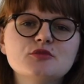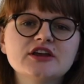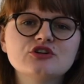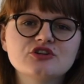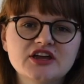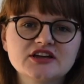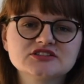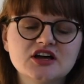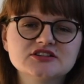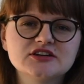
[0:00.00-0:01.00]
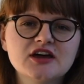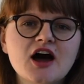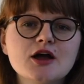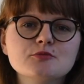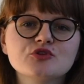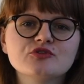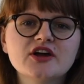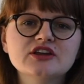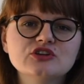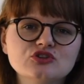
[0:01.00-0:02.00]
the money on Kickstarter, I'm
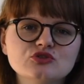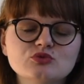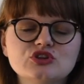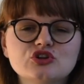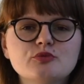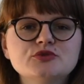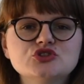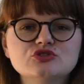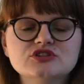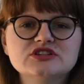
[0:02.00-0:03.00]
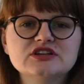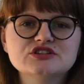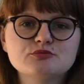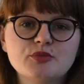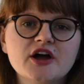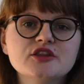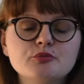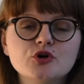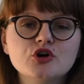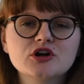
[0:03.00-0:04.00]
providing you with the opportunity to buy the
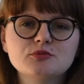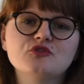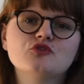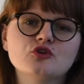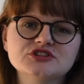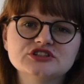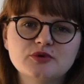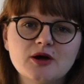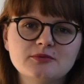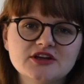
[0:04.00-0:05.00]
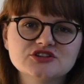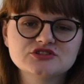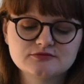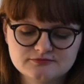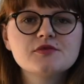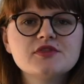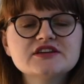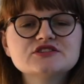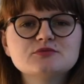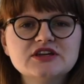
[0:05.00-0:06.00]
book before it is published.
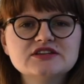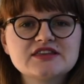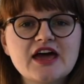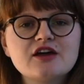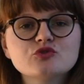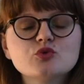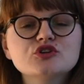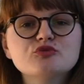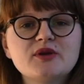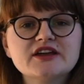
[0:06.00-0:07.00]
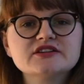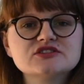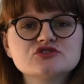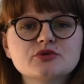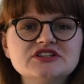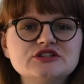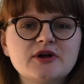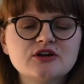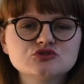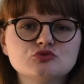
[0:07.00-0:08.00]
This means that everyone who pledges
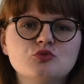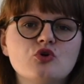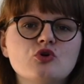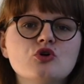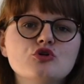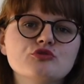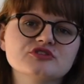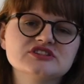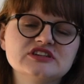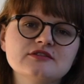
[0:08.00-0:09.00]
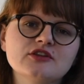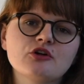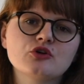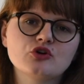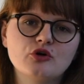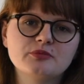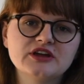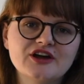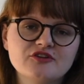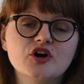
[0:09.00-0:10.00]
£20 or more will receive their own
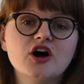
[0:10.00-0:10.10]
copy of